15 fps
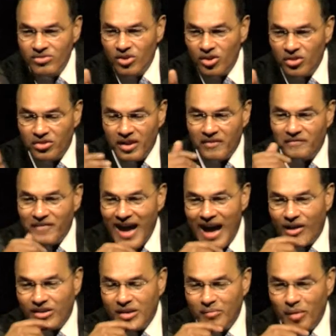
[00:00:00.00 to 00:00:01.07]
do you think
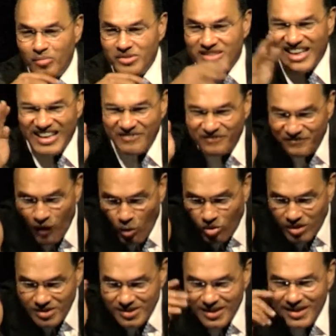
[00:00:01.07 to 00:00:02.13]
faculty members can
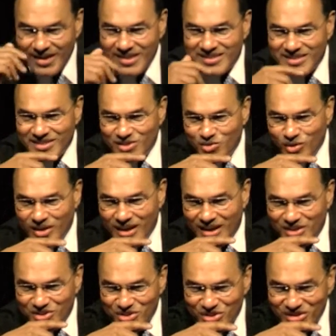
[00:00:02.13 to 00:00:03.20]
focus and listen to a
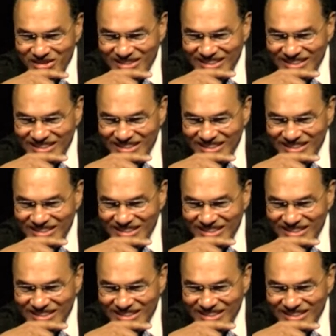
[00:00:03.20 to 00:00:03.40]
lecture?